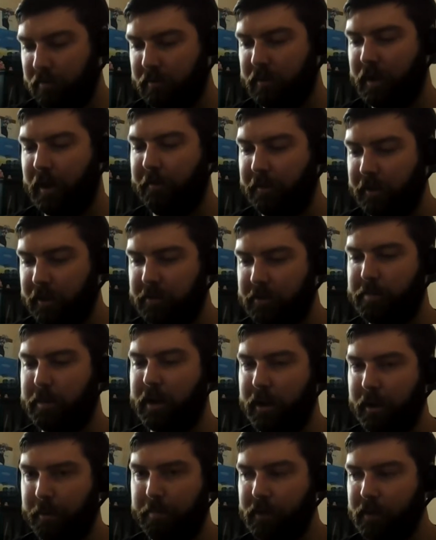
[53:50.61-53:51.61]
definitely speed
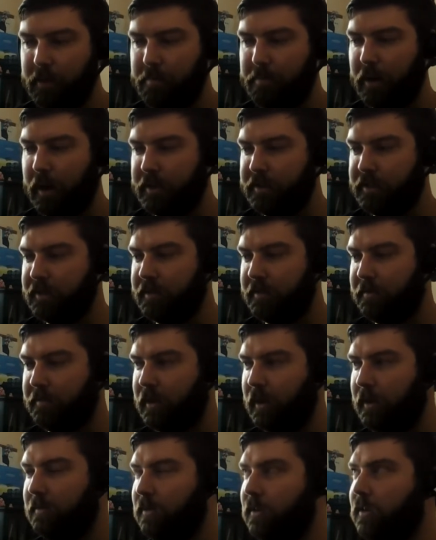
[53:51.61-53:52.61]
up the process of,
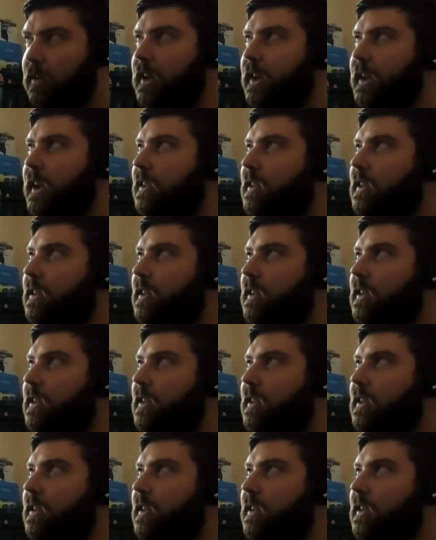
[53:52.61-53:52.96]
of learning.